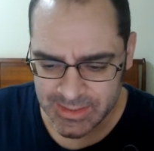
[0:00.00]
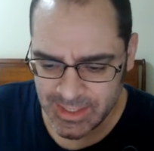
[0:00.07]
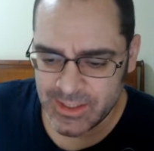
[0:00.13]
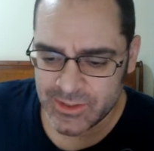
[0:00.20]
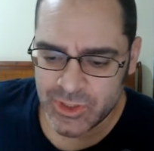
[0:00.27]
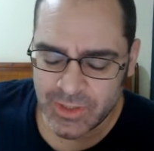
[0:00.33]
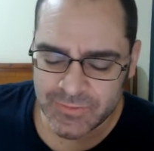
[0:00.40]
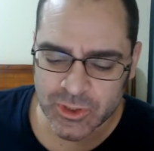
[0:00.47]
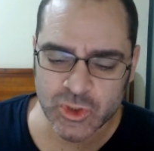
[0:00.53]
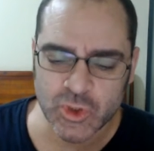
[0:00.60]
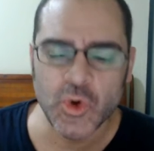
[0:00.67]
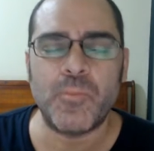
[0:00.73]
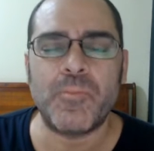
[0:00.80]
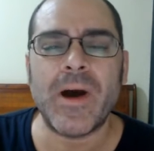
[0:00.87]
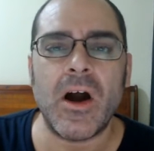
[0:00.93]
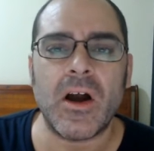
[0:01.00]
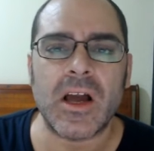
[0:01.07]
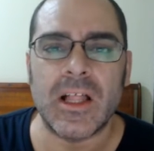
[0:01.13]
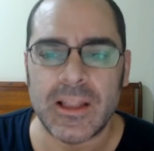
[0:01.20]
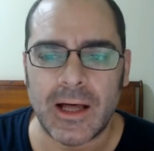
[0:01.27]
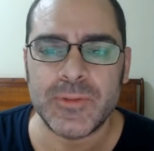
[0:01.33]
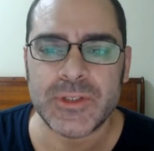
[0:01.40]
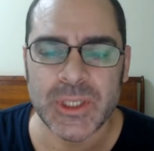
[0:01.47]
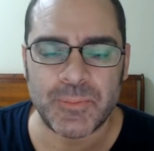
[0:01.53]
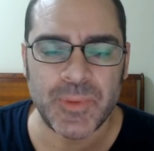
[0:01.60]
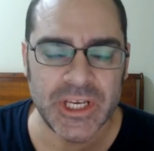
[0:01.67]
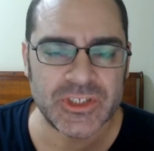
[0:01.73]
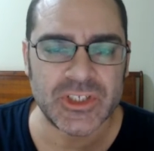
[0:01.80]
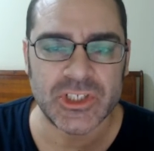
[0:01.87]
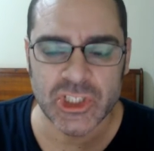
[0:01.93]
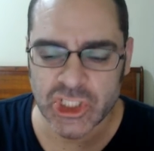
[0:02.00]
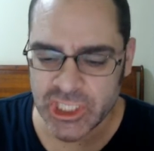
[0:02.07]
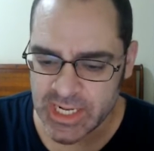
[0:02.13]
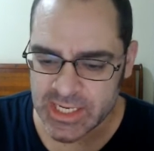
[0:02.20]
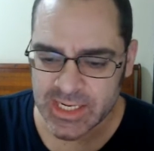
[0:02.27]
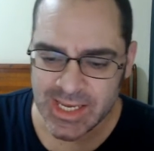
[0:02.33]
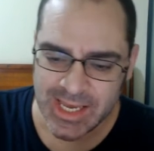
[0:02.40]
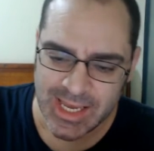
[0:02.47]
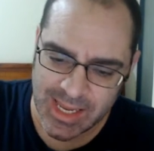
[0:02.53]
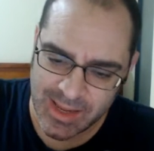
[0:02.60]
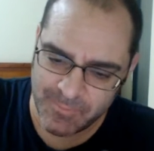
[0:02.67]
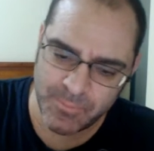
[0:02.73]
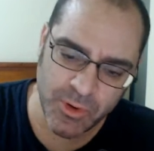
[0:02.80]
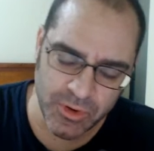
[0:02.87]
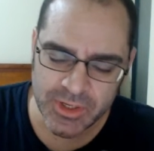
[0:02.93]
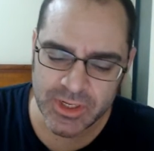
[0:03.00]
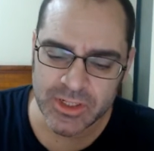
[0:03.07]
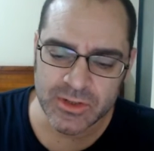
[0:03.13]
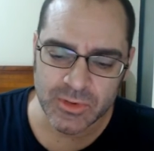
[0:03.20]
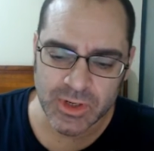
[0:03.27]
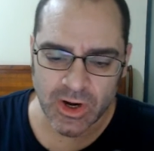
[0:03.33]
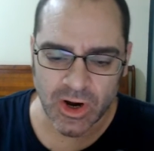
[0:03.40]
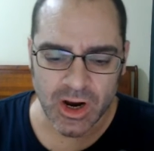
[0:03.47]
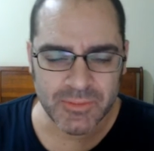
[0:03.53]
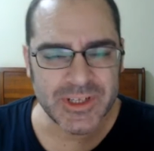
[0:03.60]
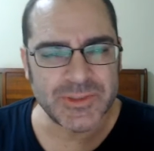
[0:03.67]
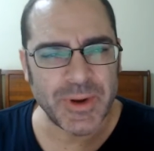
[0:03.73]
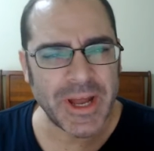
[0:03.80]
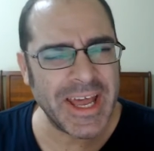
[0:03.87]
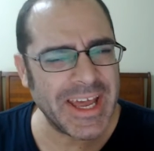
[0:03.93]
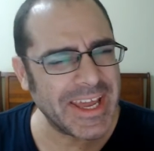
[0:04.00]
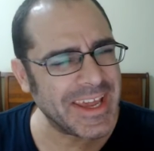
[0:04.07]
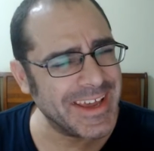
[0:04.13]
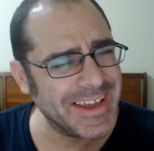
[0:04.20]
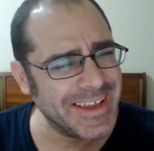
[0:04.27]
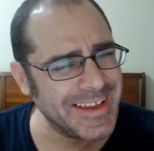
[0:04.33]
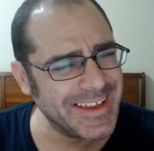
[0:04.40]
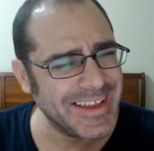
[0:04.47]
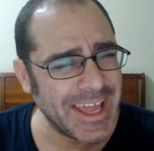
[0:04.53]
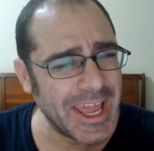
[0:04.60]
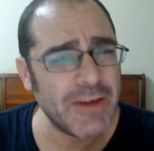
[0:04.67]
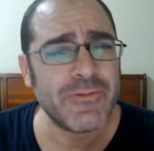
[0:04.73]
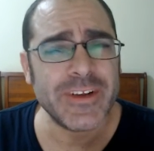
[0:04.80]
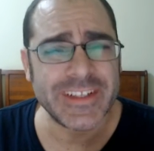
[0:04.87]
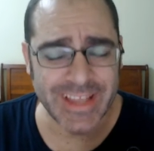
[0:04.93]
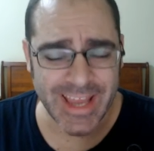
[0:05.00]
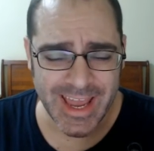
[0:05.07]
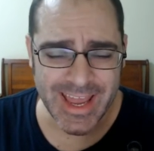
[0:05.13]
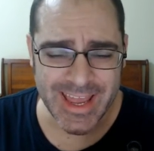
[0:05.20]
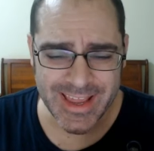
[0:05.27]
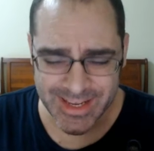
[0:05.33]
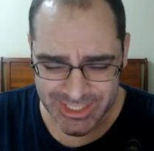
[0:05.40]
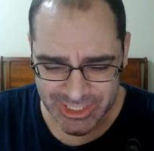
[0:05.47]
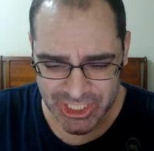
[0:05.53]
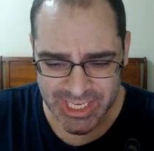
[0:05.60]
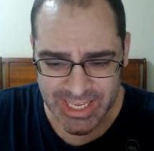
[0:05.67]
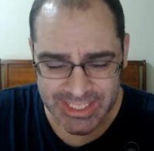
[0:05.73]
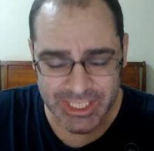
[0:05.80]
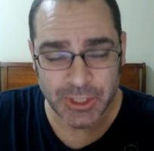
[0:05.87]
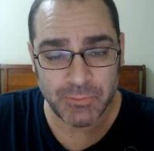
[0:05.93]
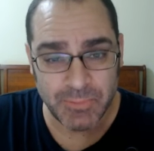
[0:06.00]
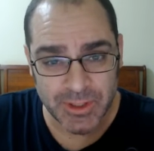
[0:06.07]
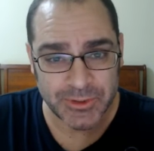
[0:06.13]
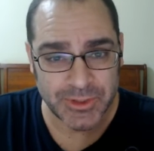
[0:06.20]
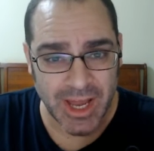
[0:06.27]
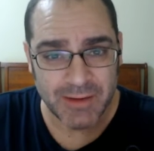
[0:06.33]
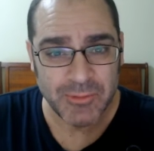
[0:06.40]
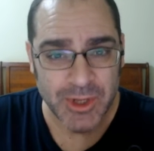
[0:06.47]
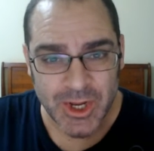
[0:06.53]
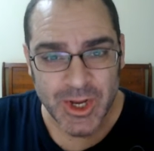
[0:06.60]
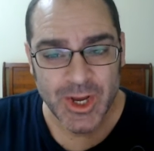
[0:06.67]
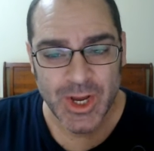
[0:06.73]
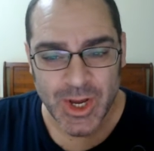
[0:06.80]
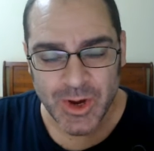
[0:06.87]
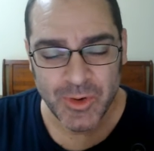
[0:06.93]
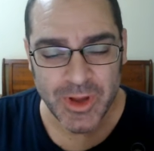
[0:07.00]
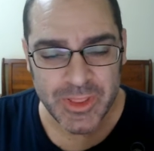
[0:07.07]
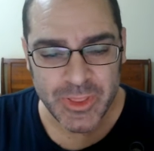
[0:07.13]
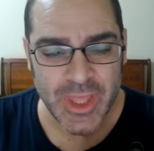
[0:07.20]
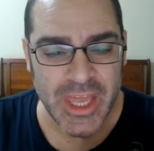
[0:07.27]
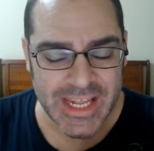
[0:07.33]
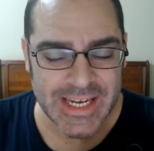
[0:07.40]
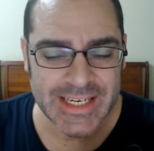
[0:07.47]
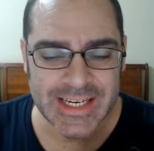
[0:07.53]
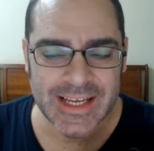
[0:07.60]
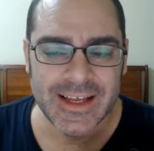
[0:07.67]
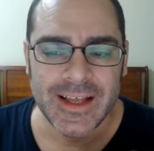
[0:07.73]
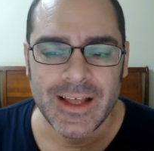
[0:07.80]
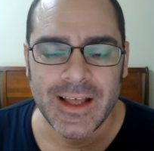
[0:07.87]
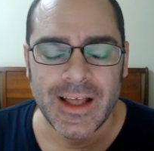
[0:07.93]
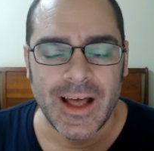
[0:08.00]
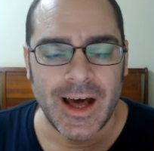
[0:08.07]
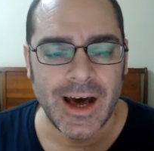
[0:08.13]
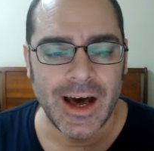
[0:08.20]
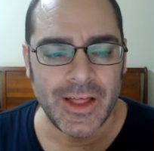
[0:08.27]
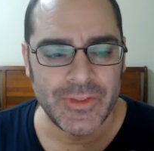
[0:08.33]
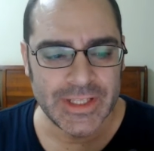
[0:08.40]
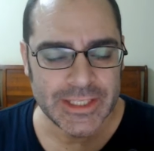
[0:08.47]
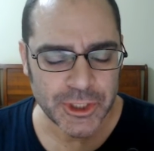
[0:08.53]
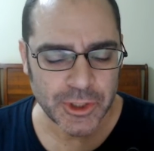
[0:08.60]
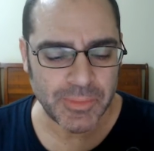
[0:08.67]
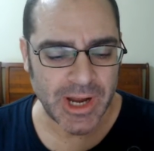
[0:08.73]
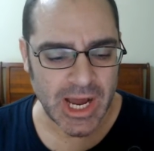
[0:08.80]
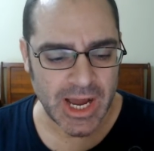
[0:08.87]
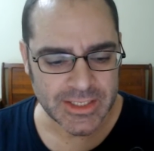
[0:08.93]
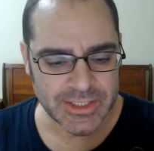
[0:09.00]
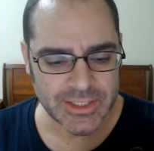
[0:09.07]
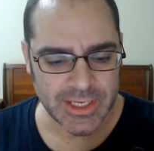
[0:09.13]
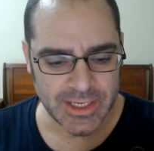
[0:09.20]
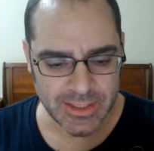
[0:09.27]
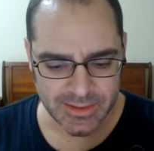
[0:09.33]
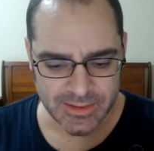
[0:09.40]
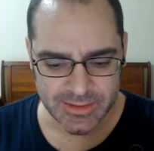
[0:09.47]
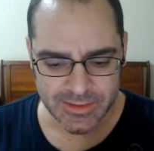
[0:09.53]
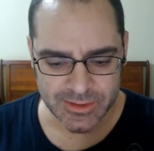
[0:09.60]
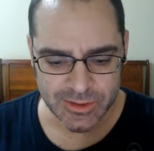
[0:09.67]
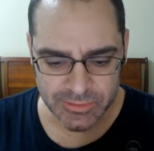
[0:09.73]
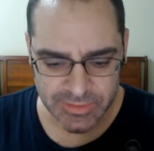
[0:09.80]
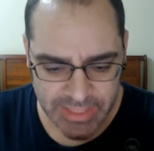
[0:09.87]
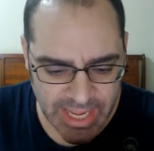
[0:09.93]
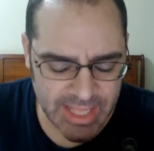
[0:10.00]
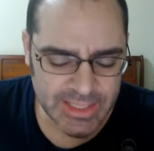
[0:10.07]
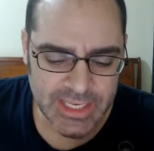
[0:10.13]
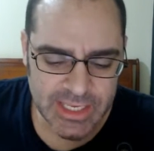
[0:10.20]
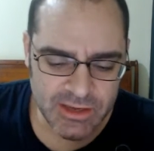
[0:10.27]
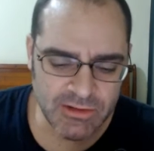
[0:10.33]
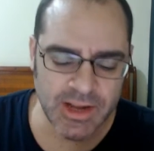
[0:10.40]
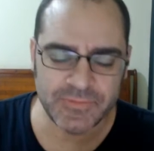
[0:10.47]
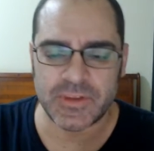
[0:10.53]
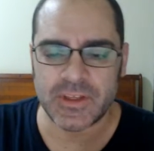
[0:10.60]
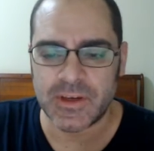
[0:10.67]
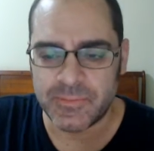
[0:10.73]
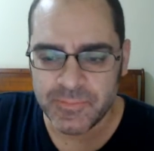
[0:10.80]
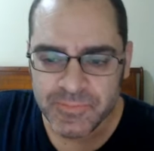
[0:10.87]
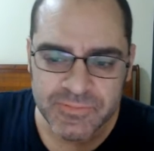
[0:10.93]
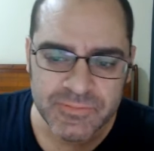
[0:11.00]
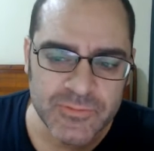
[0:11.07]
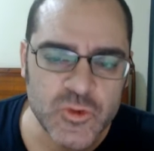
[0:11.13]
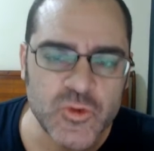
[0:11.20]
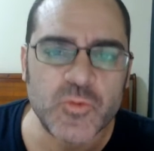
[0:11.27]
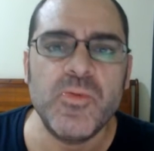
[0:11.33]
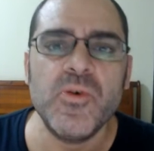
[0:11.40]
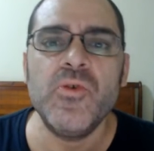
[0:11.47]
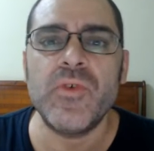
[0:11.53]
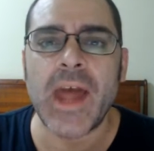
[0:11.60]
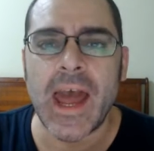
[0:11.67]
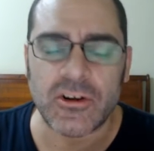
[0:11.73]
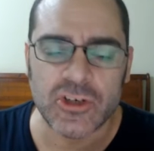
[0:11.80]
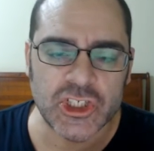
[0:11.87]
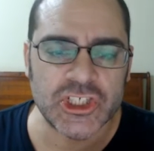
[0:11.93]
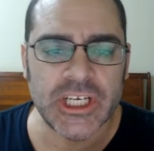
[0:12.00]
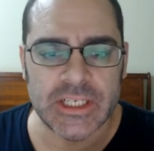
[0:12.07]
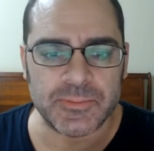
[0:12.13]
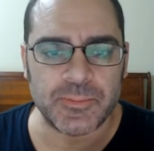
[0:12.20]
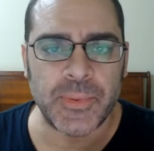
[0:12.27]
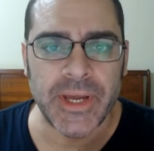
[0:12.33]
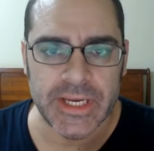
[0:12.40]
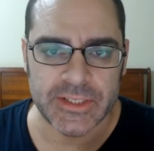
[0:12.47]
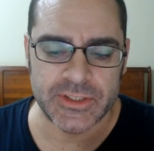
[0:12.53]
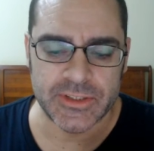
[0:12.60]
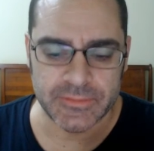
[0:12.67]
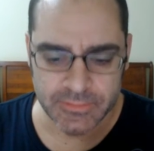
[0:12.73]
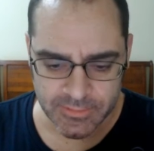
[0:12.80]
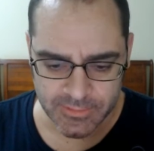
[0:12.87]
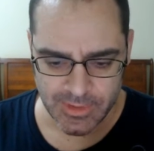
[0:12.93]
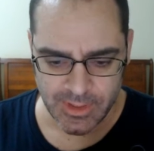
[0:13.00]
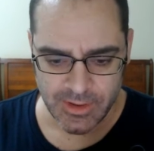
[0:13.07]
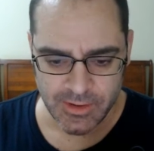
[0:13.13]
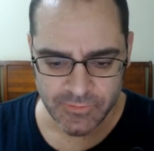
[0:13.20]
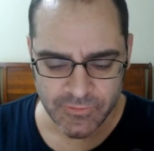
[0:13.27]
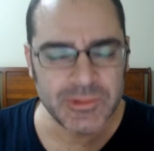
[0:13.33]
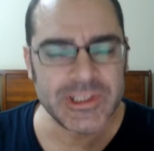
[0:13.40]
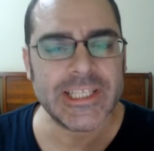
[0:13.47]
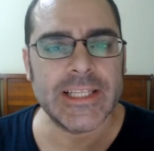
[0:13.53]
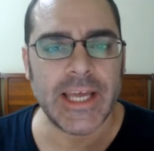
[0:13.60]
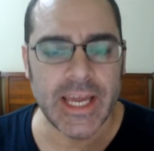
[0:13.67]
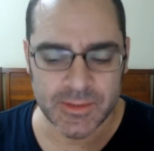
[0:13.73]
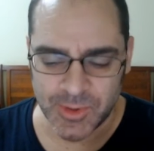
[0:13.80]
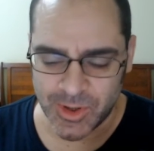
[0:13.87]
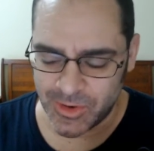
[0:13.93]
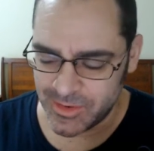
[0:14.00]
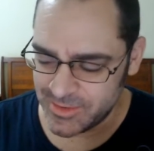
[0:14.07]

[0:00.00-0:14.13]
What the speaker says: So you have to scoop out clumps of piss and shit and put it into a garbage bag every day, because you can't let it build up within the litter box. So daily you have to spoon out shit and piss from a little animal.